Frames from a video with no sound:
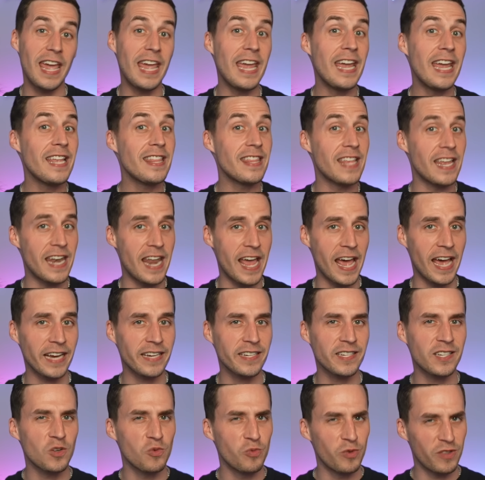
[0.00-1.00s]
and the
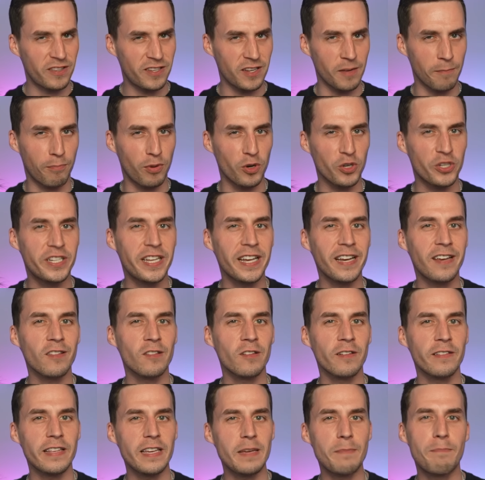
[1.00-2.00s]
next with some
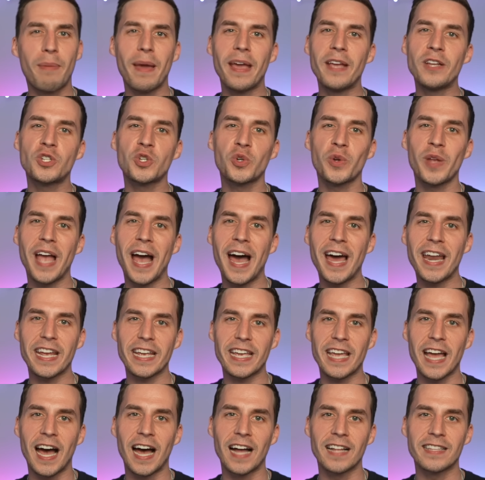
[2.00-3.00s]
particularly patriotic
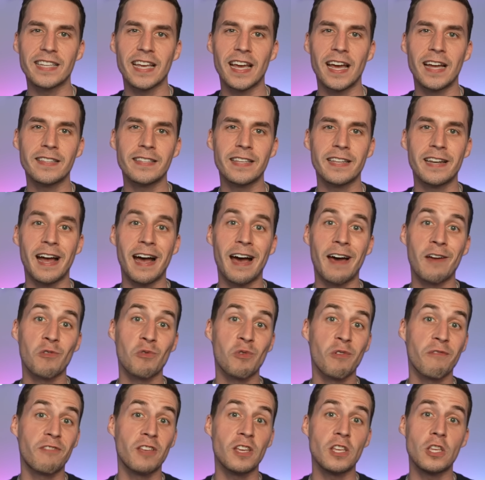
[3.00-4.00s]
content in honor
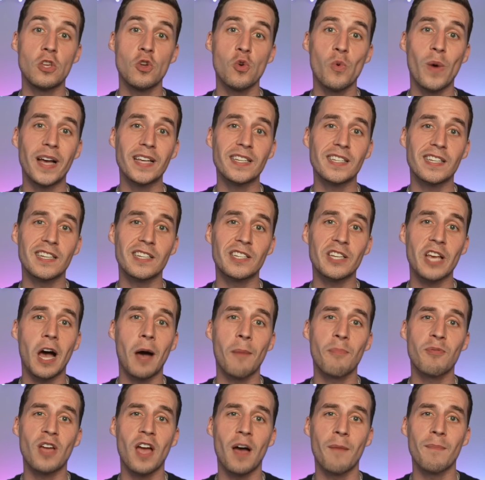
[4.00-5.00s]
of the U S's
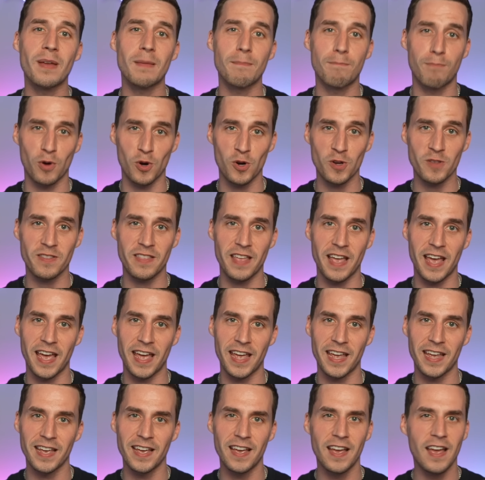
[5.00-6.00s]
upcoming
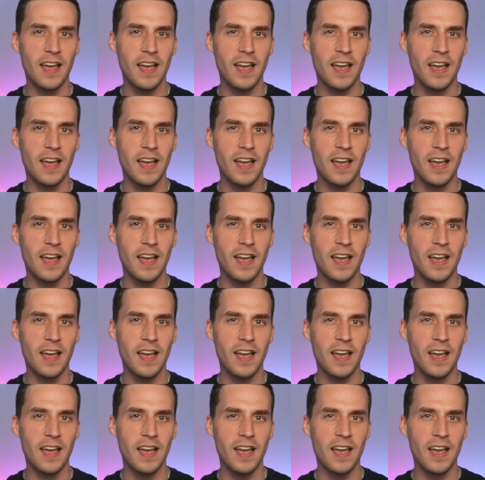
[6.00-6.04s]
birthday.